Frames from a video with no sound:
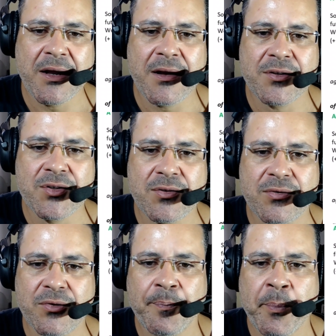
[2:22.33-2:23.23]
to
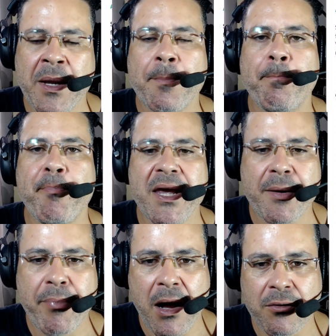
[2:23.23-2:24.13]
be
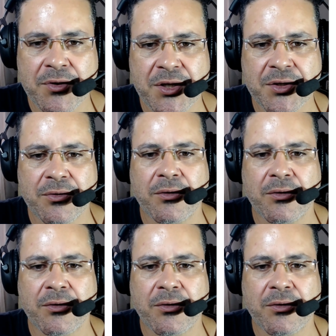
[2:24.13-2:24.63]
about to